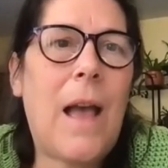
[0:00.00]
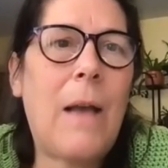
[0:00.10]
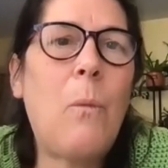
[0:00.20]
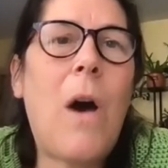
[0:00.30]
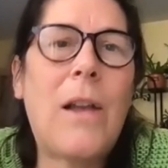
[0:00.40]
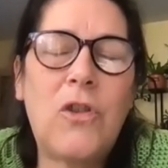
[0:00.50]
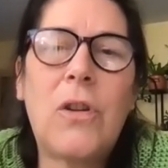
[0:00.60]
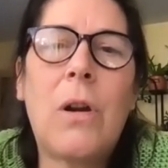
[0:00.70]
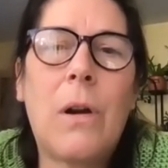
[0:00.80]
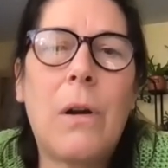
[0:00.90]
I watched
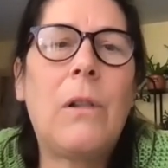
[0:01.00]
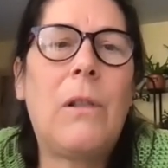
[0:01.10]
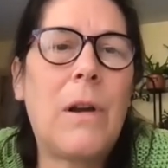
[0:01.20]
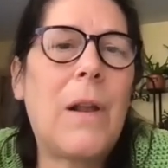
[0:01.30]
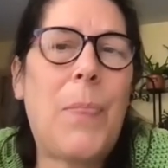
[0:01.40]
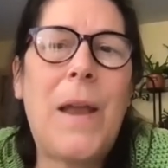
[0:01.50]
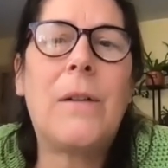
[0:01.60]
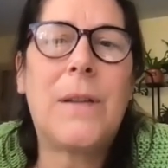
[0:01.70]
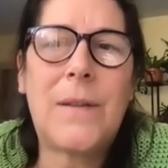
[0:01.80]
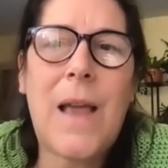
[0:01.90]
her look at their
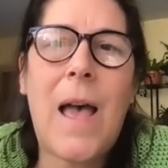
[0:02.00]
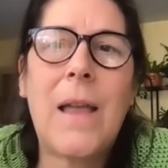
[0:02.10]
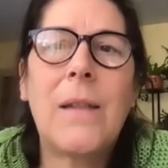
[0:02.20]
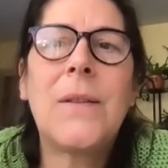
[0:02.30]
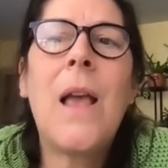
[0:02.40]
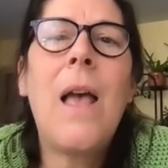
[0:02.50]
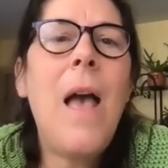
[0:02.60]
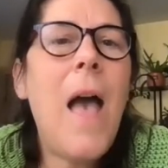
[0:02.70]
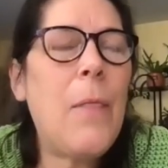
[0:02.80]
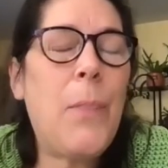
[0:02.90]
designs
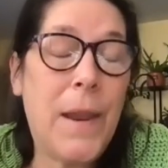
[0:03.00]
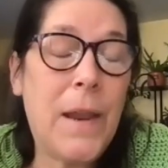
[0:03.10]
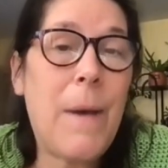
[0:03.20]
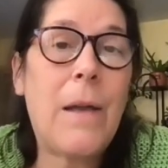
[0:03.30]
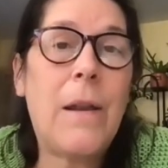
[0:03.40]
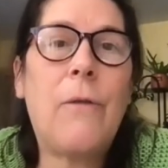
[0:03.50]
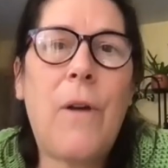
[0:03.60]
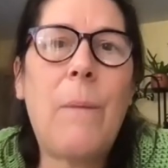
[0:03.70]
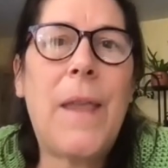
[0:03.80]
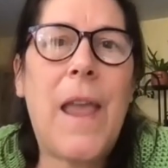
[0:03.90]
and think about it
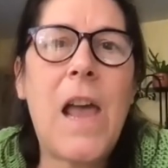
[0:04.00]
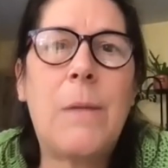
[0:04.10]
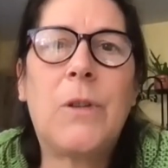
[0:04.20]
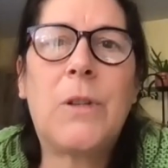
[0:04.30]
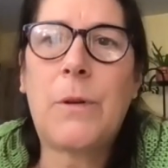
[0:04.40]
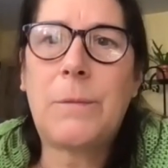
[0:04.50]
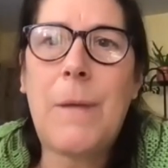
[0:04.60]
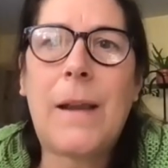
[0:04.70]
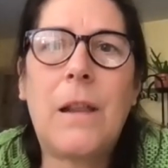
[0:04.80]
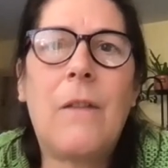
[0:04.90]
from the animal's
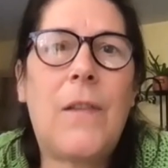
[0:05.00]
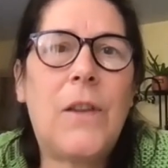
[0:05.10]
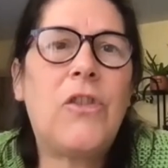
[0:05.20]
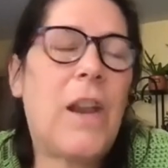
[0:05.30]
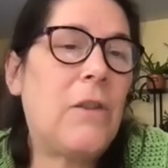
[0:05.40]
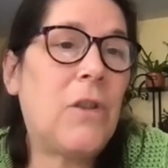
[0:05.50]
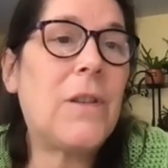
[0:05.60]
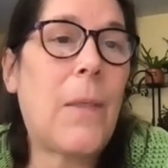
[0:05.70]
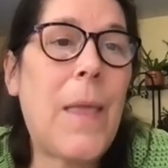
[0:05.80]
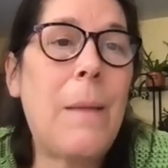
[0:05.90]
perspective and the changes
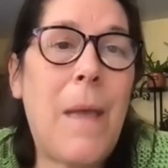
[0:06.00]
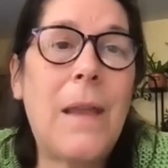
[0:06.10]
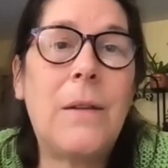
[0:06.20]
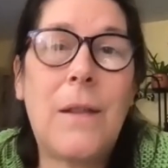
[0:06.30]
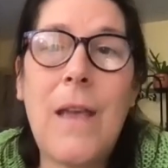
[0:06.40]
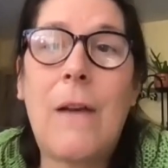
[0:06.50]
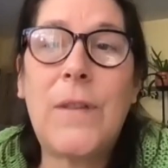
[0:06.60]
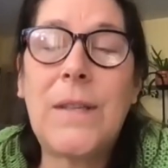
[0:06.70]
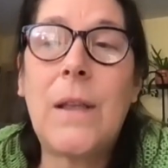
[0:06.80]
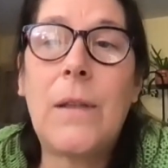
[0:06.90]
that they made to that
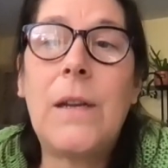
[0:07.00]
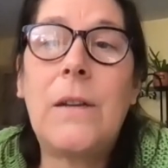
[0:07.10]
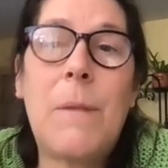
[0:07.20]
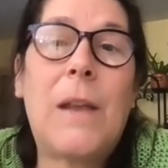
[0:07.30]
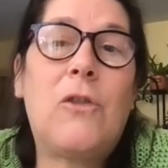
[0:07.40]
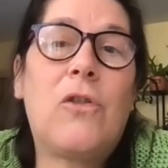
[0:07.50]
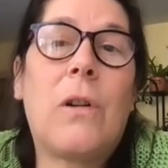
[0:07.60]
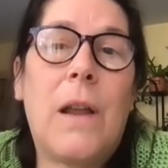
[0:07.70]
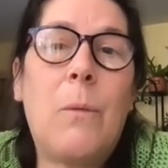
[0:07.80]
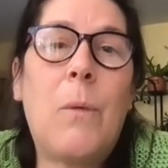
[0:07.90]
facility to make
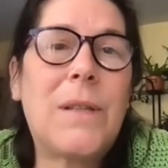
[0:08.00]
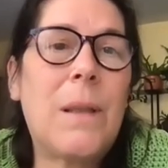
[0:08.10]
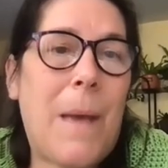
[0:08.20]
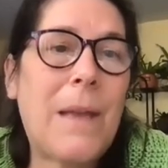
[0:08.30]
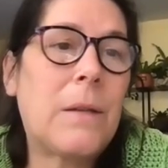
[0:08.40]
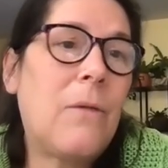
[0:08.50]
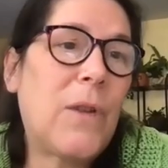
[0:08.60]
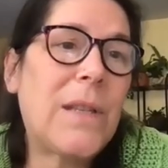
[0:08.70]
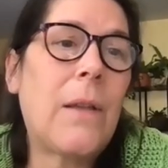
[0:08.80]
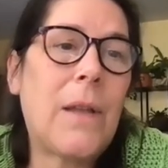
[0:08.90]
sure it was the best
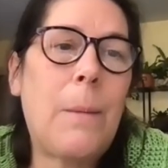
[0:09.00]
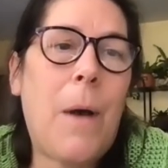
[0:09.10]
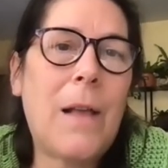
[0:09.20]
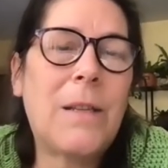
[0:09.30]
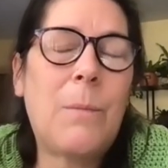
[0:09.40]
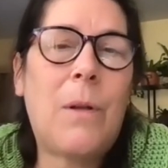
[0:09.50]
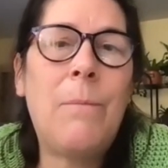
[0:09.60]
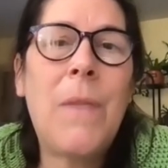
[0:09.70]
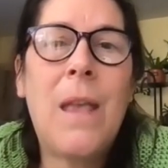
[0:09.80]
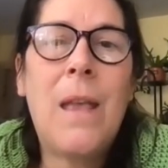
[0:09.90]
facility possible.
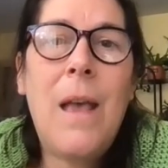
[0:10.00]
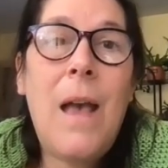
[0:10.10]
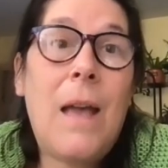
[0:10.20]
Yeah.